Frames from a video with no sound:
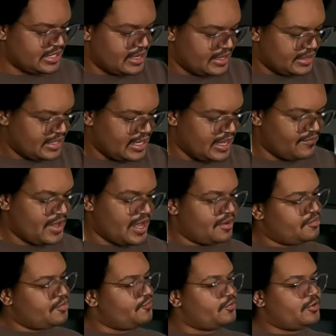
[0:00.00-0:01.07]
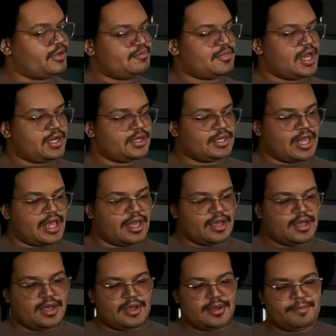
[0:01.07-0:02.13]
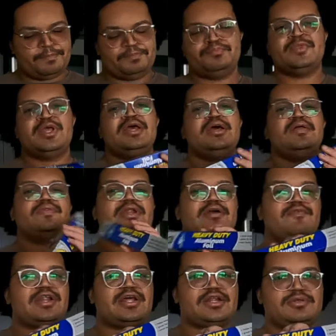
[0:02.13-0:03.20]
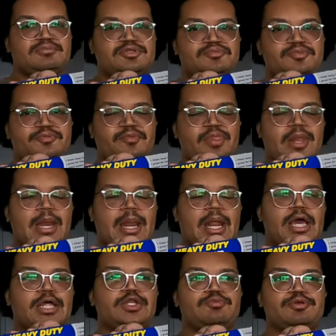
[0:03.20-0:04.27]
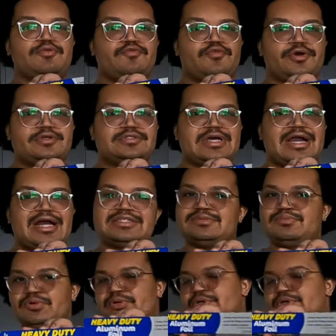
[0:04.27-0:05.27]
than I think I've gotten before. I'm not gonna lie. Then I ran out of aluminum foil, so I got some